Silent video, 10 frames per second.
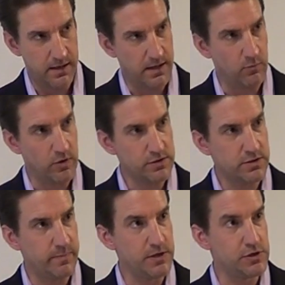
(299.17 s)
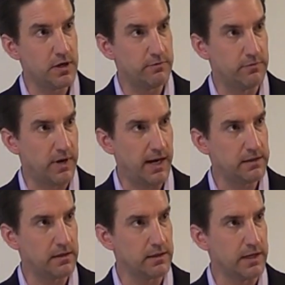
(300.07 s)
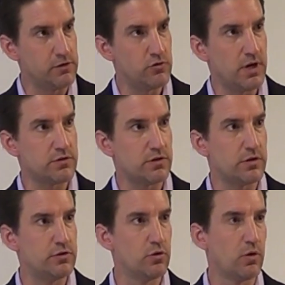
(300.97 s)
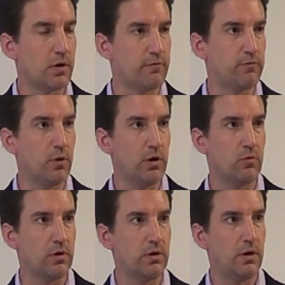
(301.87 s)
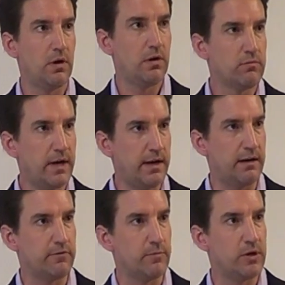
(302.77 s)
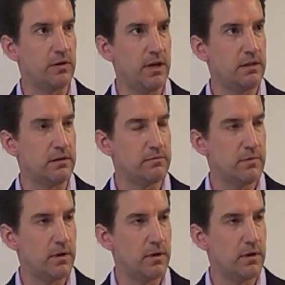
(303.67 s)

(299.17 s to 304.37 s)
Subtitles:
It wants to be shoved violently dresser drawer forward right out from underneath him,